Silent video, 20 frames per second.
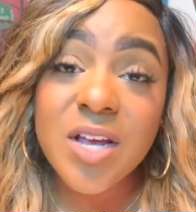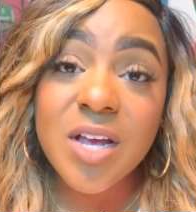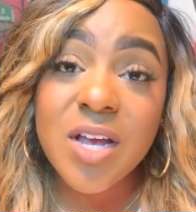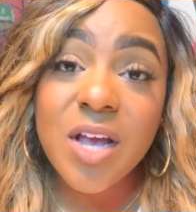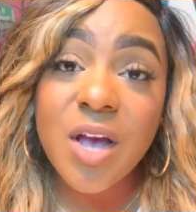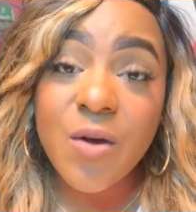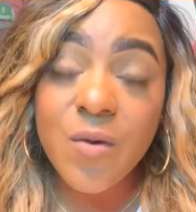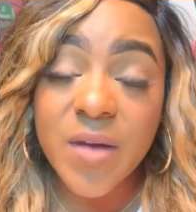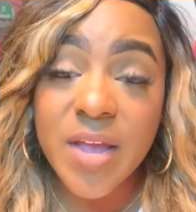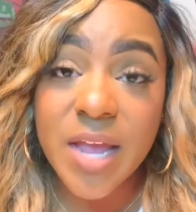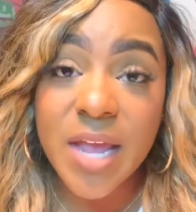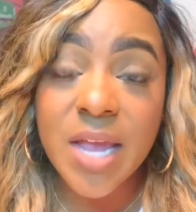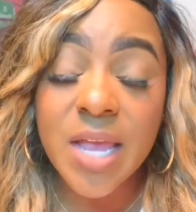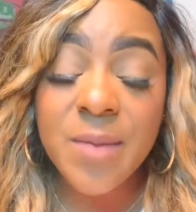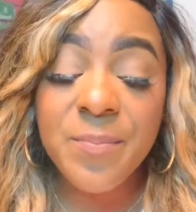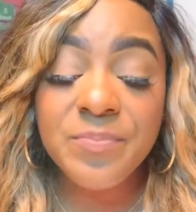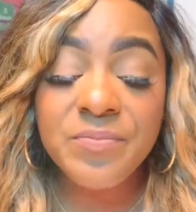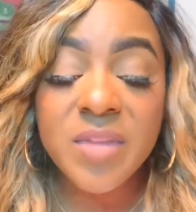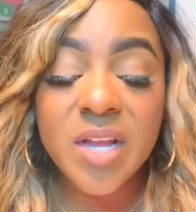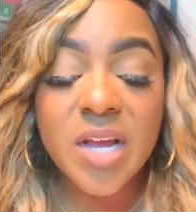
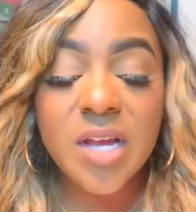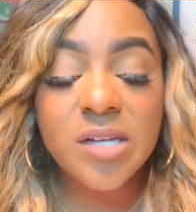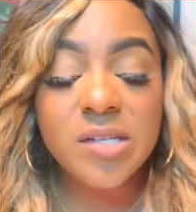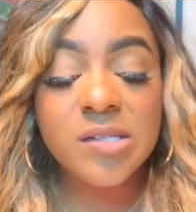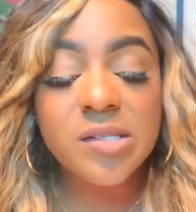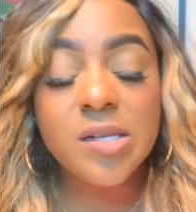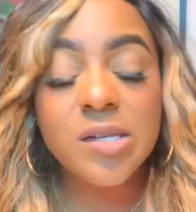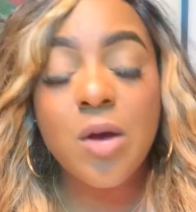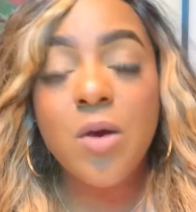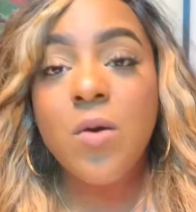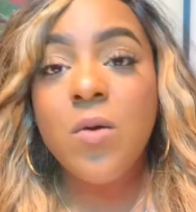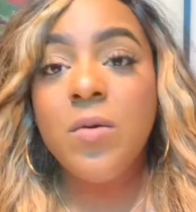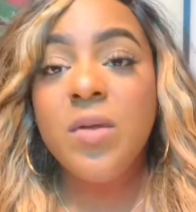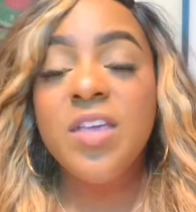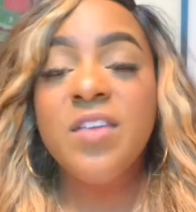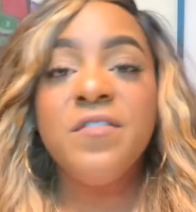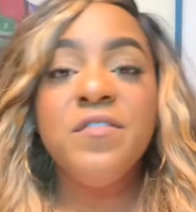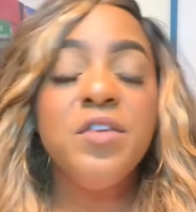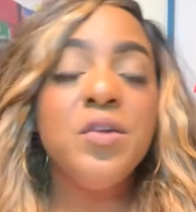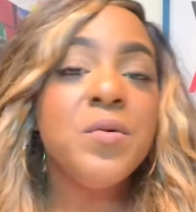Okay? So
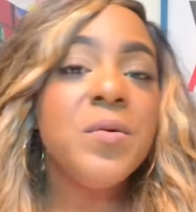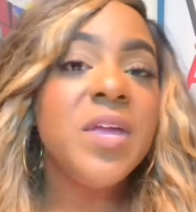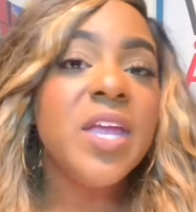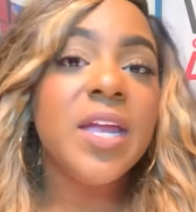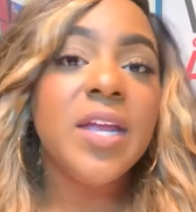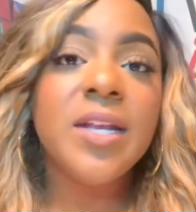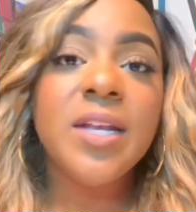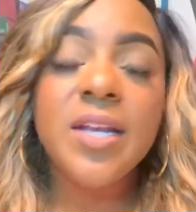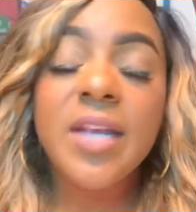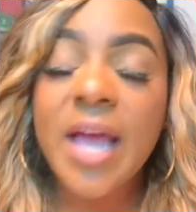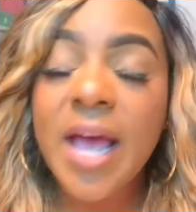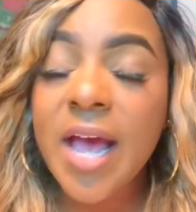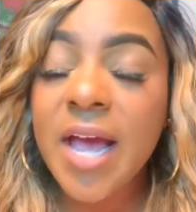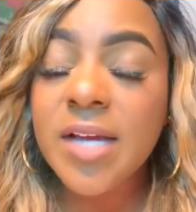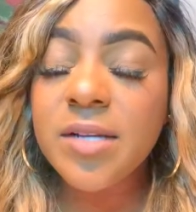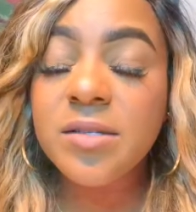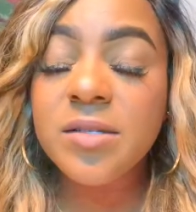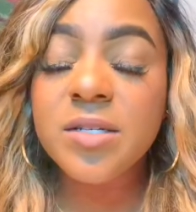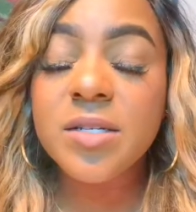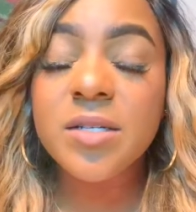if you
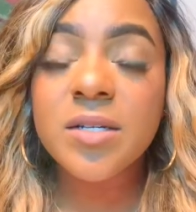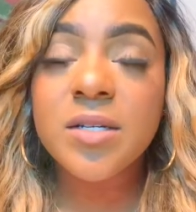cannot